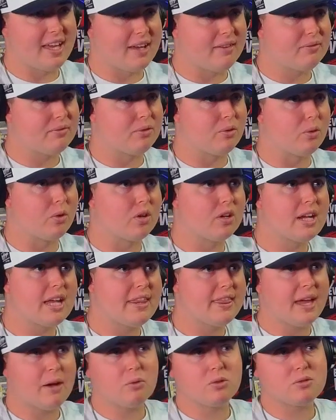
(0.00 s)
that for,
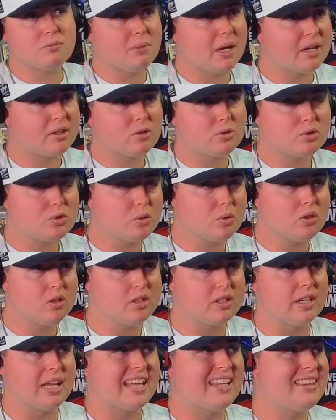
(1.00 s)
and that was Michael
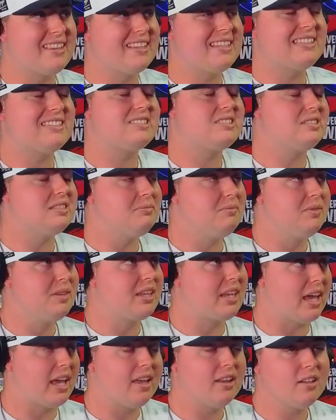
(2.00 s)
Jordan. And
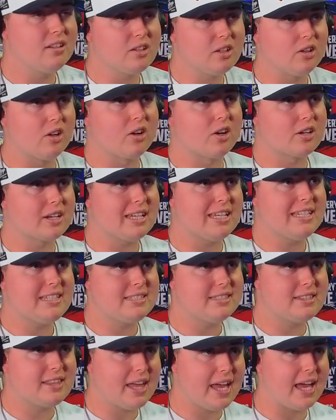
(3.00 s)
Caitlin Clark
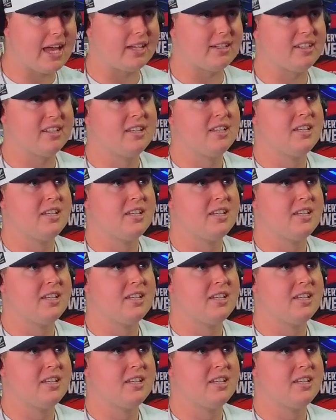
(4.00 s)
is that.